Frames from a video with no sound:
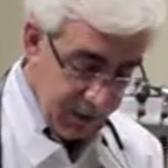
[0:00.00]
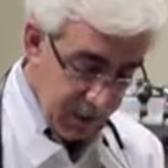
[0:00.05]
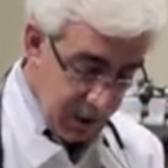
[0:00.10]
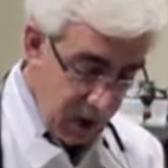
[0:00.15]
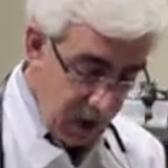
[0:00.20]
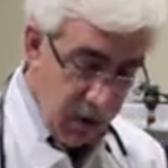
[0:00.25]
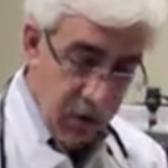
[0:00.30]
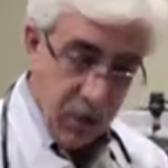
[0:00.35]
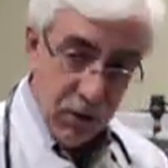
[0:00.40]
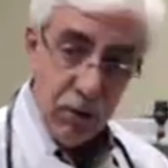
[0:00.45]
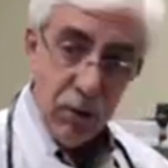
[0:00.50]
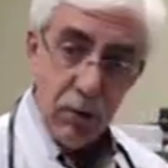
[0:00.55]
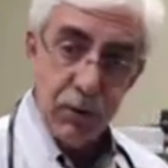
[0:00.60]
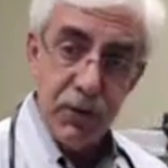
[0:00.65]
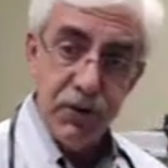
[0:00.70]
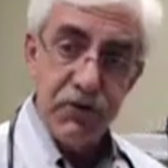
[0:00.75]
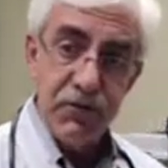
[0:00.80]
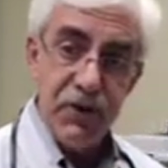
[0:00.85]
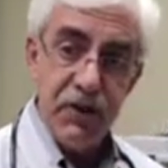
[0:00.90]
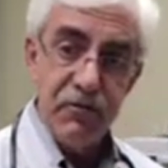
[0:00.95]
longer or
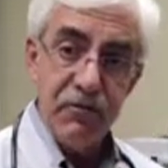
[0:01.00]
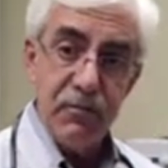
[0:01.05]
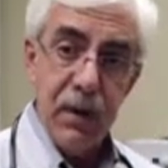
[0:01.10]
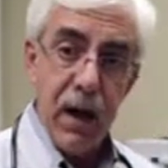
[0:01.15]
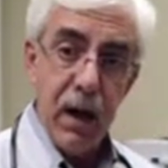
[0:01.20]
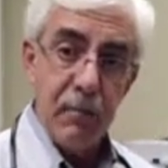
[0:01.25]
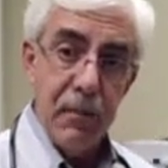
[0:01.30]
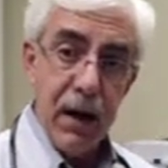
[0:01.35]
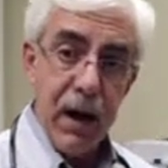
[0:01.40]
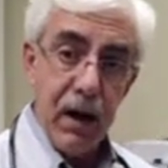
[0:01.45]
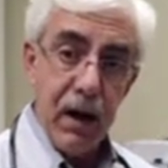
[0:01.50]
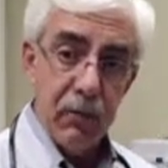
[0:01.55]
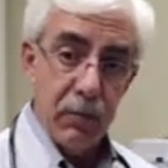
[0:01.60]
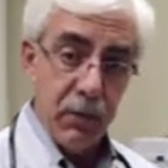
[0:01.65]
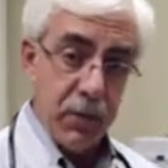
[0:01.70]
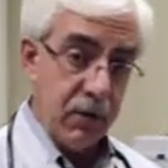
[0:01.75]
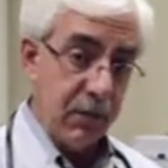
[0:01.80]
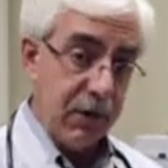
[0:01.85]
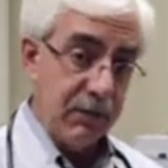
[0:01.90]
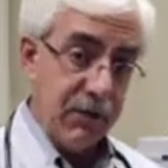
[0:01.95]
that you give by mouth
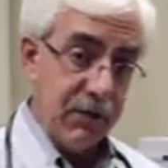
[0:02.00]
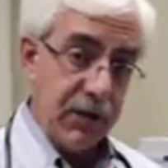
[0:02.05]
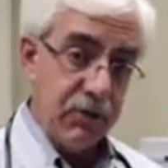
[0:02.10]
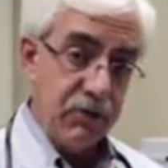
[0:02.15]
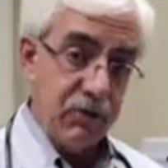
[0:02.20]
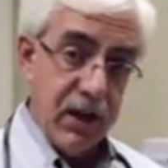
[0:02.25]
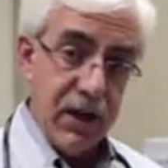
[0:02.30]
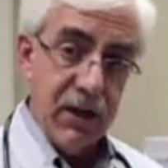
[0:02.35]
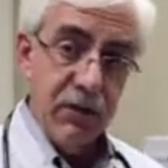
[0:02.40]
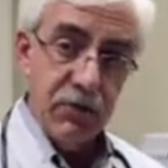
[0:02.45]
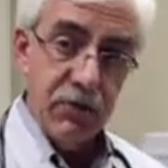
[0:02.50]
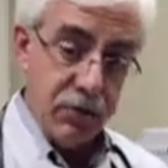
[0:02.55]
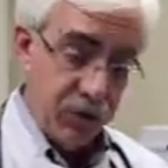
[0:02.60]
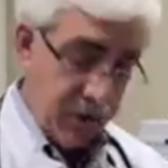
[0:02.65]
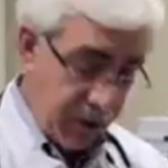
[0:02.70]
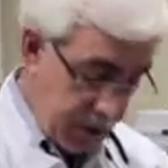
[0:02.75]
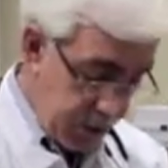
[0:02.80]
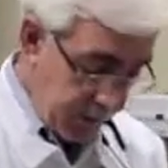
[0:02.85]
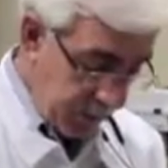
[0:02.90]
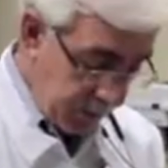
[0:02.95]
where you don't have to get your hands dirty.